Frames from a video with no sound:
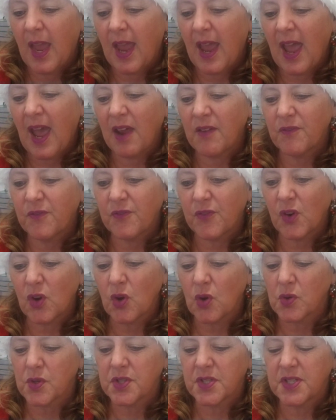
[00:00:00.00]
At
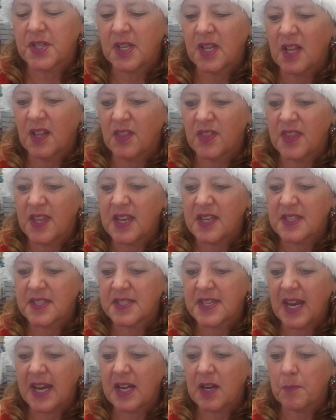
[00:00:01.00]
first, these
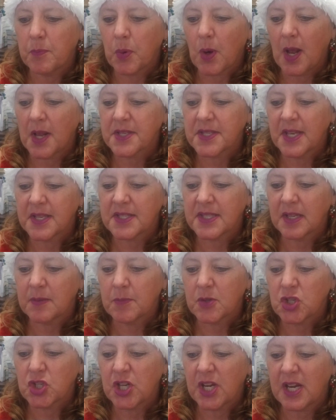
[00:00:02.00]
data processing
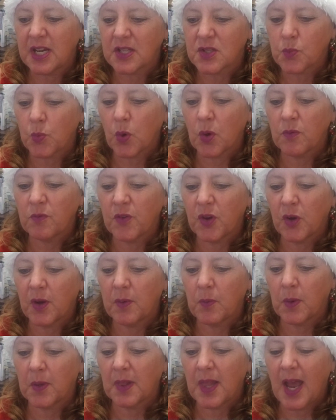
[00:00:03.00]
machines weren't very
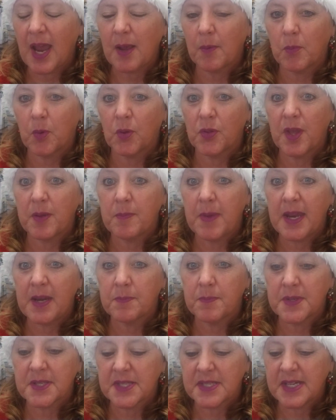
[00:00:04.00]
reliable. They
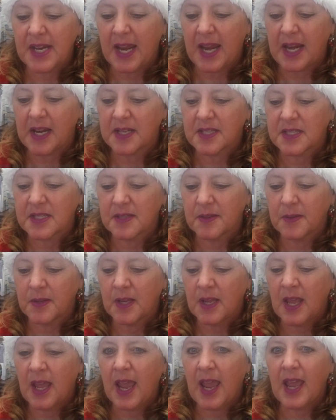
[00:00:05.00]
made mistakes,
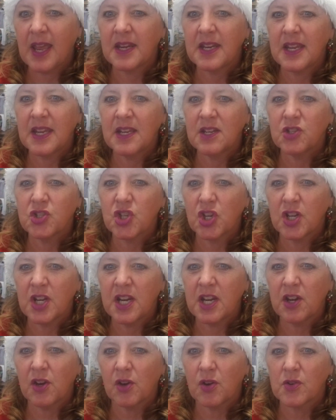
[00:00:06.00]
and
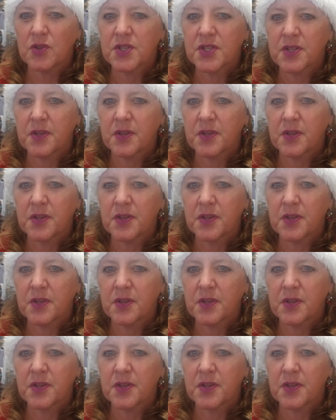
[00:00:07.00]
engineers